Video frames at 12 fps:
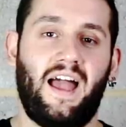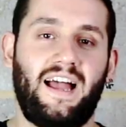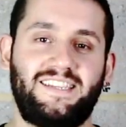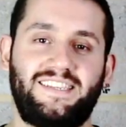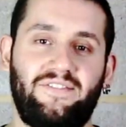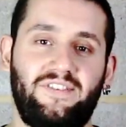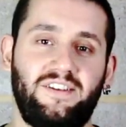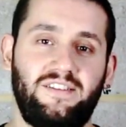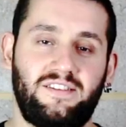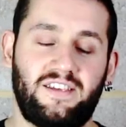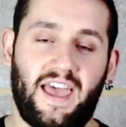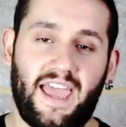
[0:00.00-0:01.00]
At
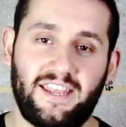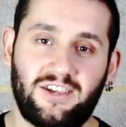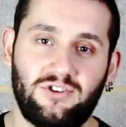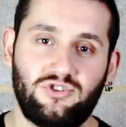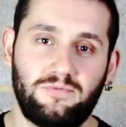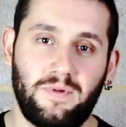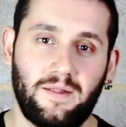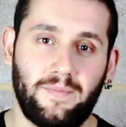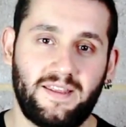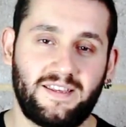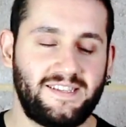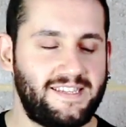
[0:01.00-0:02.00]
7 to 800
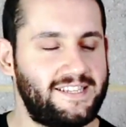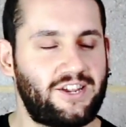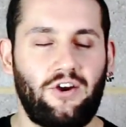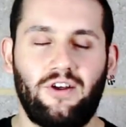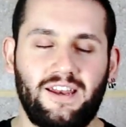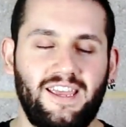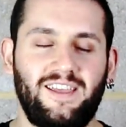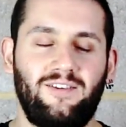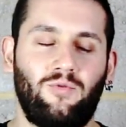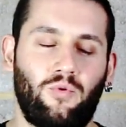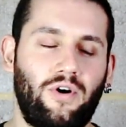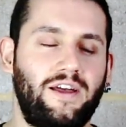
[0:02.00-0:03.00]
millimeters, there's only
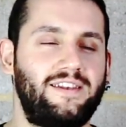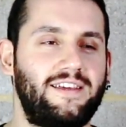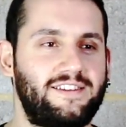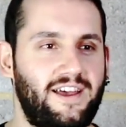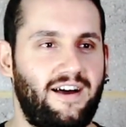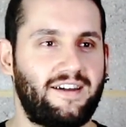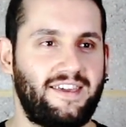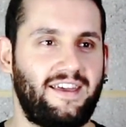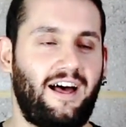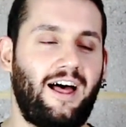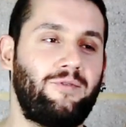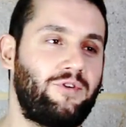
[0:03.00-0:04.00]
one
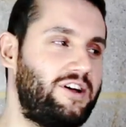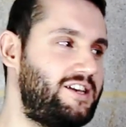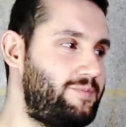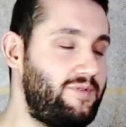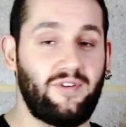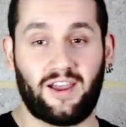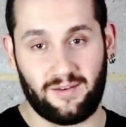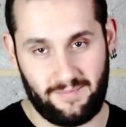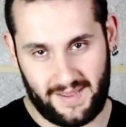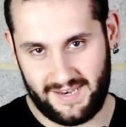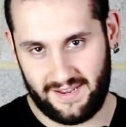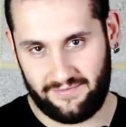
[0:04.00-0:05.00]
target I'm going to be
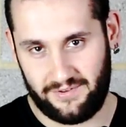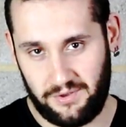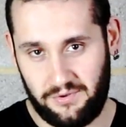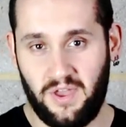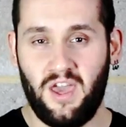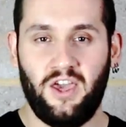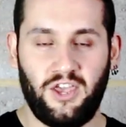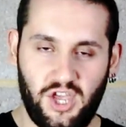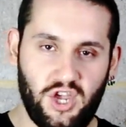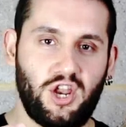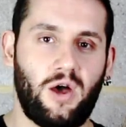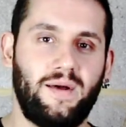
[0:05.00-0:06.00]
recommending for you.
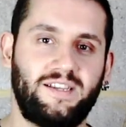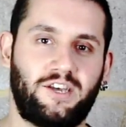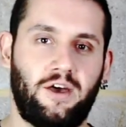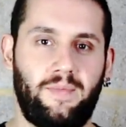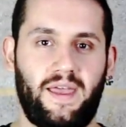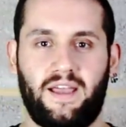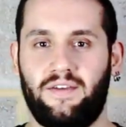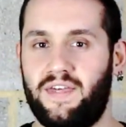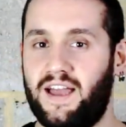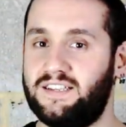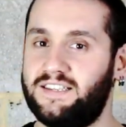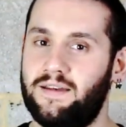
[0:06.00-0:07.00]
You know it's coming,
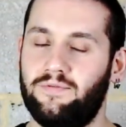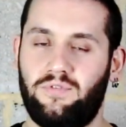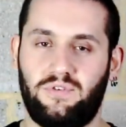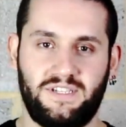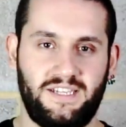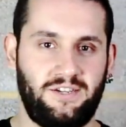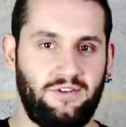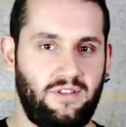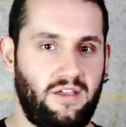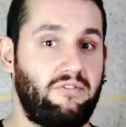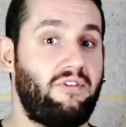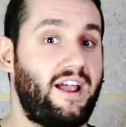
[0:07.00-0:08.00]
that's M42,
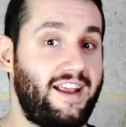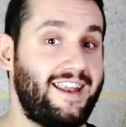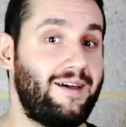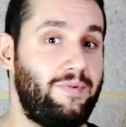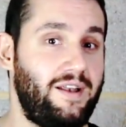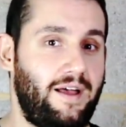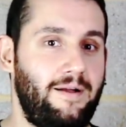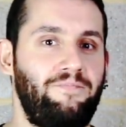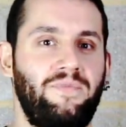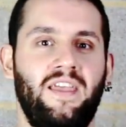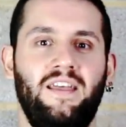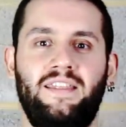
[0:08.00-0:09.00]
the Orion Nebula.
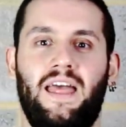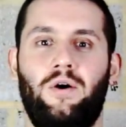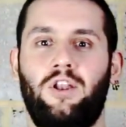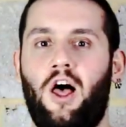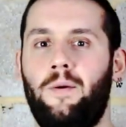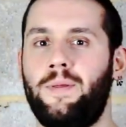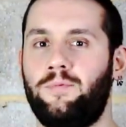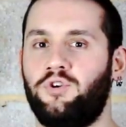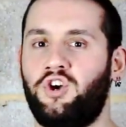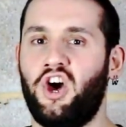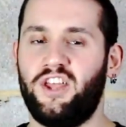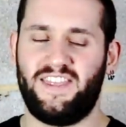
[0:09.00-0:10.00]
Now, a lot of people
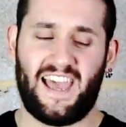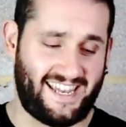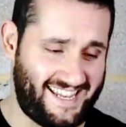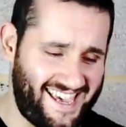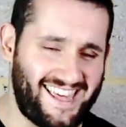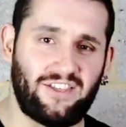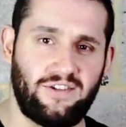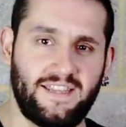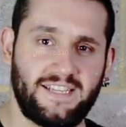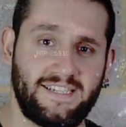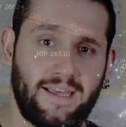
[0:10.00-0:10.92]
cut their teeth on this